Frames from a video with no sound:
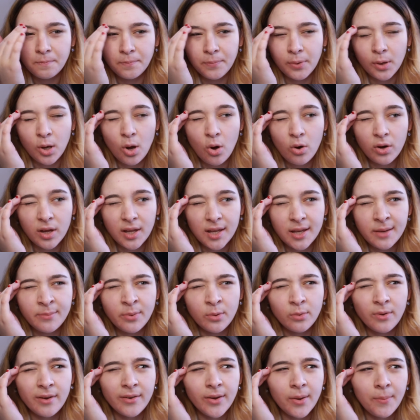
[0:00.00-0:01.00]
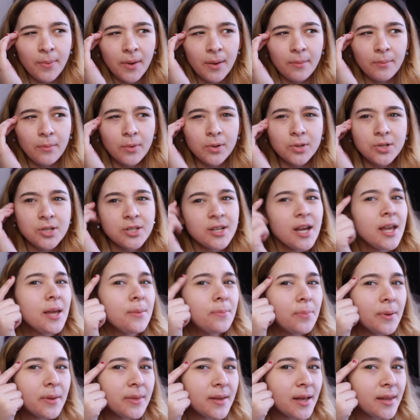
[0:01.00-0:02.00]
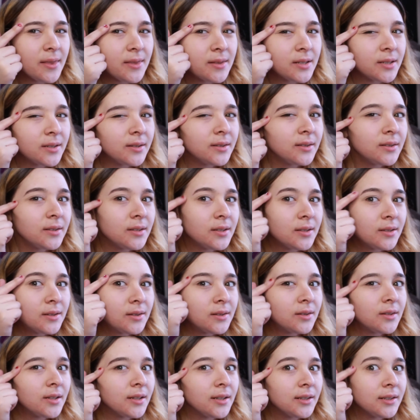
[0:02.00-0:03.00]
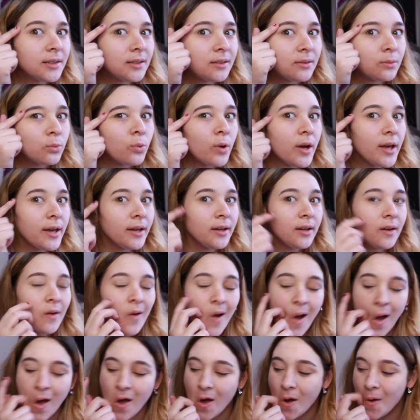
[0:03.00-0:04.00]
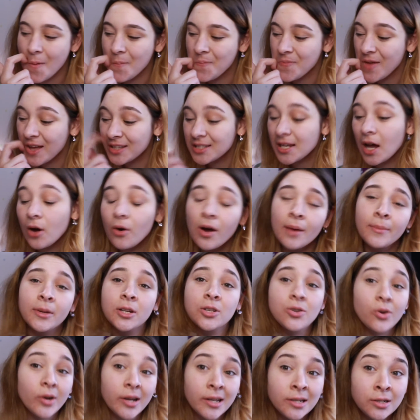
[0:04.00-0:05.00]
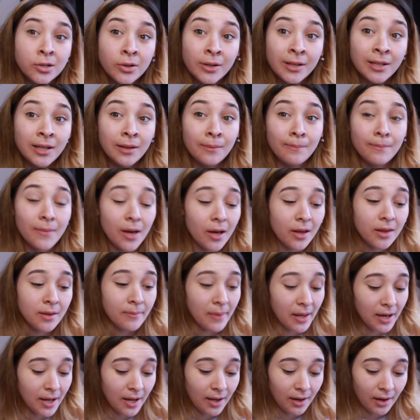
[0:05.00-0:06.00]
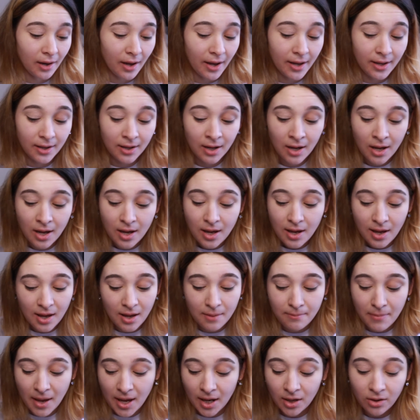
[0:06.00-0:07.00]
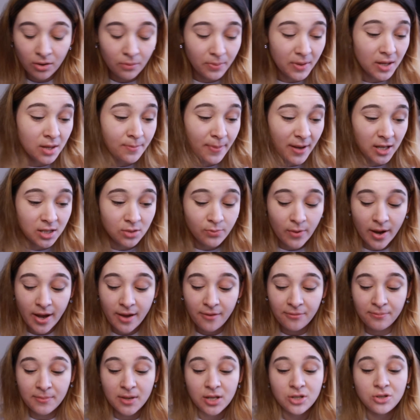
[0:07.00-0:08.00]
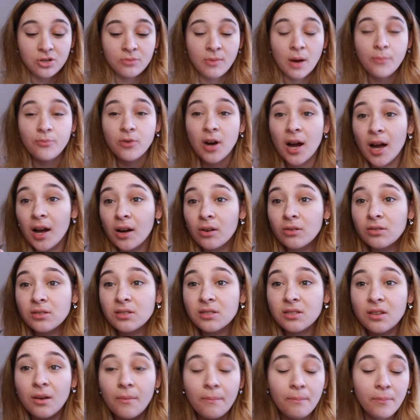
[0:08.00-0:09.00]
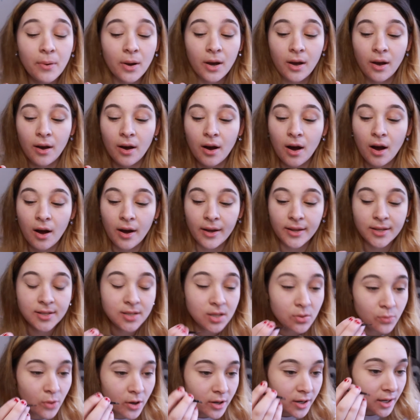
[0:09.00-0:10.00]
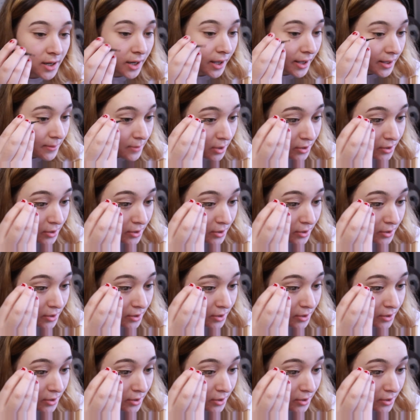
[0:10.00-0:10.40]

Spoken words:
blocky but with a bit more shape, and then the little wing. That's how I'm enjoying doing them at the minute. Like, it may not be the best way for me to do my brows, but it's the one I like